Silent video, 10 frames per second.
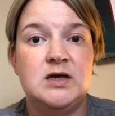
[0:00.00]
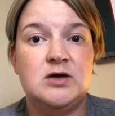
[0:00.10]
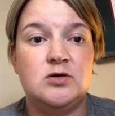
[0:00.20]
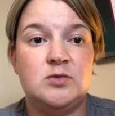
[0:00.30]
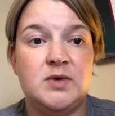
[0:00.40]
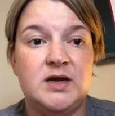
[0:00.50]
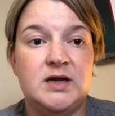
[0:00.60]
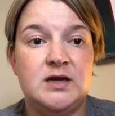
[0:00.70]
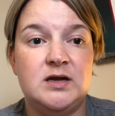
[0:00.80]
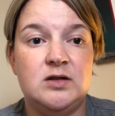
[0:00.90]
go to
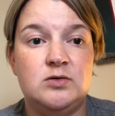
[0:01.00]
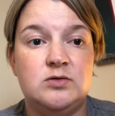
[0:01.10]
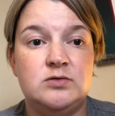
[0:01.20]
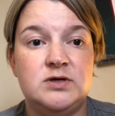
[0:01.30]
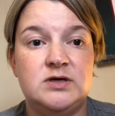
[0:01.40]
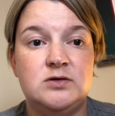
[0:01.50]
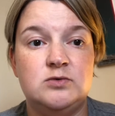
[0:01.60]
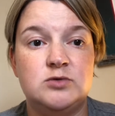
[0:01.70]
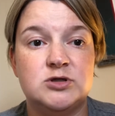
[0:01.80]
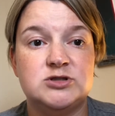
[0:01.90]
my local needle
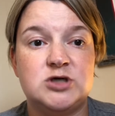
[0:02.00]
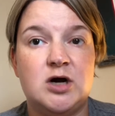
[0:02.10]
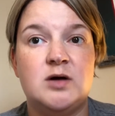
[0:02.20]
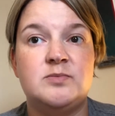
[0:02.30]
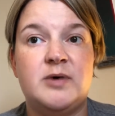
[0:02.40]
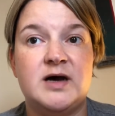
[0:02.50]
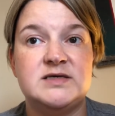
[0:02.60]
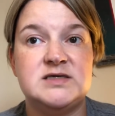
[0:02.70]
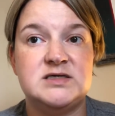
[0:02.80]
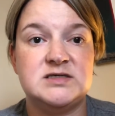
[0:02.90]
workshop,
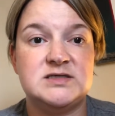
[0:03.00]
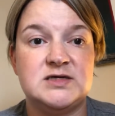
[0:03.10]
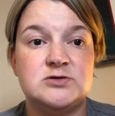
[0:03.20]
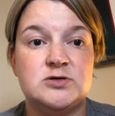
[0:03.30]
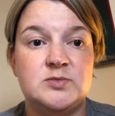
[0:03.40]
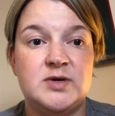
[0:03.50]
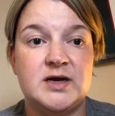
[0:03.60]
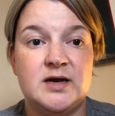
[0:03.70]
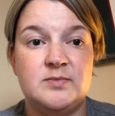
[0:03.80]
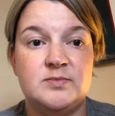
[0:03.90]
Stitch It Central, to
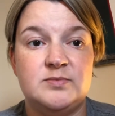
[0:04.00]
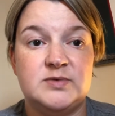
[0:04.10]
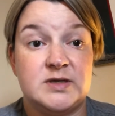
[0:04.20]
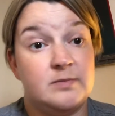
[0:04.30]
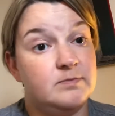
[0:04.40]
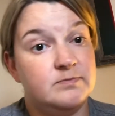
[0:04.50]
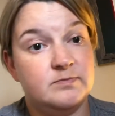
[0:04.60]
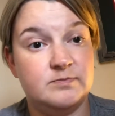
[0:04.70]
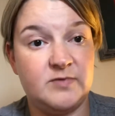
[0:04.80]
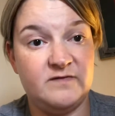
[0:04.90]
pick up some
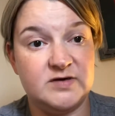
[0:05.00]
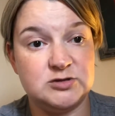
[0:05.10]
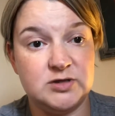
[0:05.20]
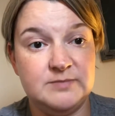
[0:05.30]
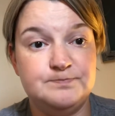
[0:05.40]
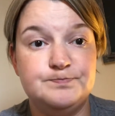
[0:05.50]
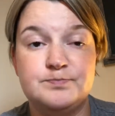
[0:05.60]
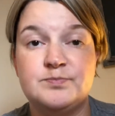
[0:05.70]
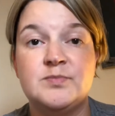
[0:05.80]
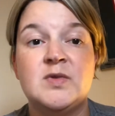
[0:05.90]
eventually.
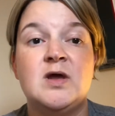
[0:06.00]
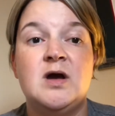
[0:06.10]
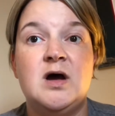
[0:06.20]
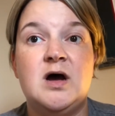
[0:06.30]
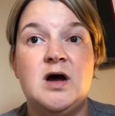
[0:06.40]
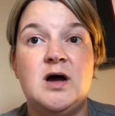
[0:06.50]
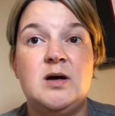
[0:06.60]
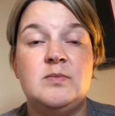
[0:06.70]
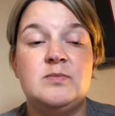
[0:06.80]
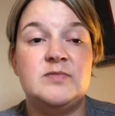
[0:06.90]

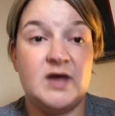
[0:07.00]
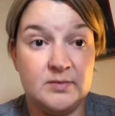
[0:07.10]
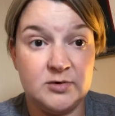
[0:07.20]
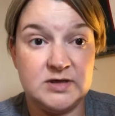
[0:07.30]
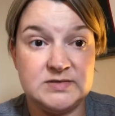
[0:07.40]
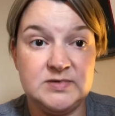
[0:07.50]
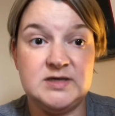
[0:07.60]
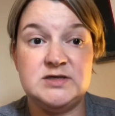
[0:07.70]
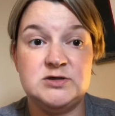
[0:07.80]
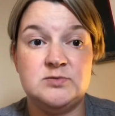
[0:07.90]
That brings me
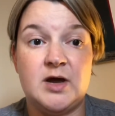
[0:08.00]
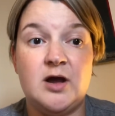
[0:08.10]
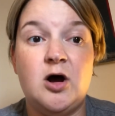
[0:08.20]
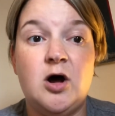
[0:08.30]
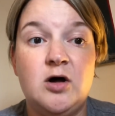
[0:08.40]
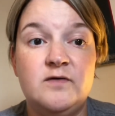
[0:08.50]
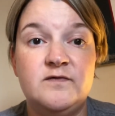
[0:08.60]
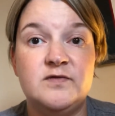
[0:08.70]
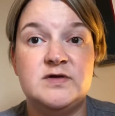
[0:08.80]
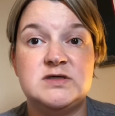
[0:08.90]
into my haul
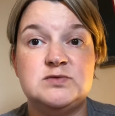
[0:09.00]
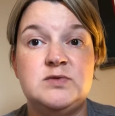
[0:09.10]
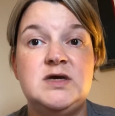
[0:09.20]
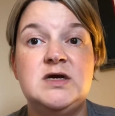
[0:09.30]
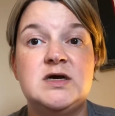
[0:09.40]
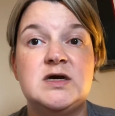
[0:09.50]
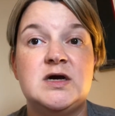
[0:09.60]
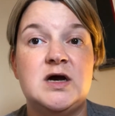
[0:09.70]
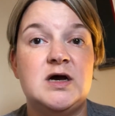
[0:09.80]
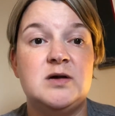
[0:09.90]
for this week.
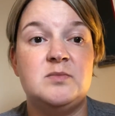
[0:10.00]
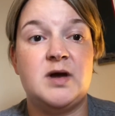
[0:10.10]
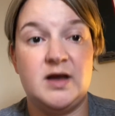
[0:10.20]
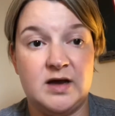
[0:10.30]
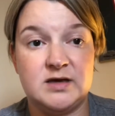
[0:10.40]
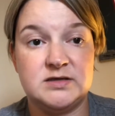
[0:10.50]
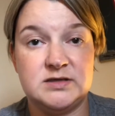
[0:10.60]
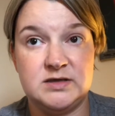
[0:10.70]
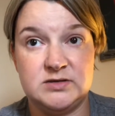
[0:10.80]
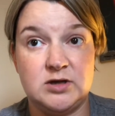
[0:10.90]

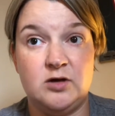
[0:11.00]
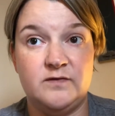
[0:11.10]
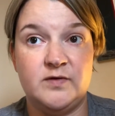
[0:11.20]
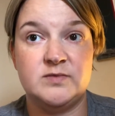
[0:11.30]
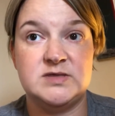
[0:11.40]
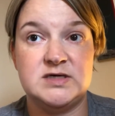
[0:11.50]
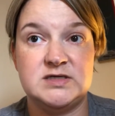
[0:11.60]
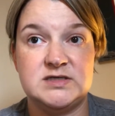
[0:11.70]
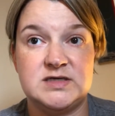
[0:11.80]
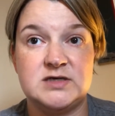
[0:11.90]
It's all from
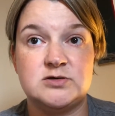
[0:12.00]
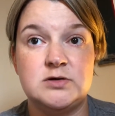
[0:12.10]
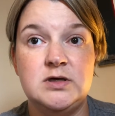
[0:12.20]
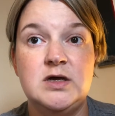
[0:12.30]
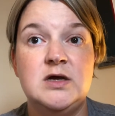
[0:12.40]
Stitch It Central.